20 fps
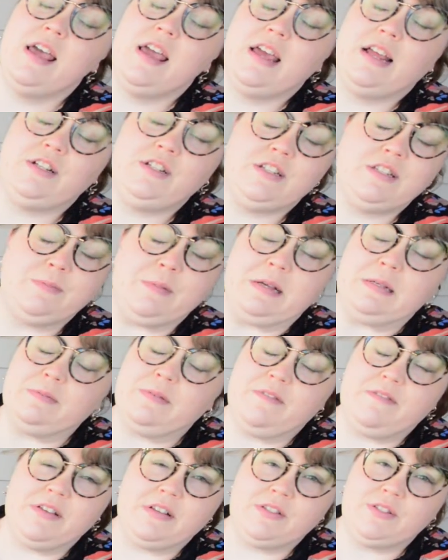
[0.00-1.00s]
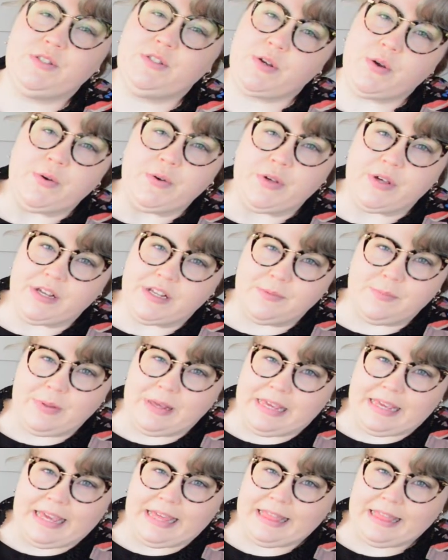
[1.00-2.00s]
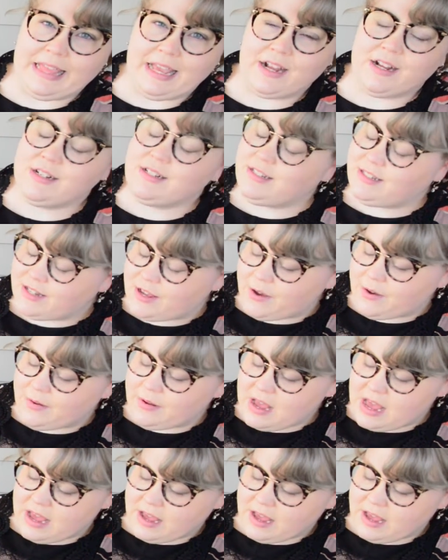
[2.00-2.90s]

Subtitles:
It just makes me feel so good being in there. So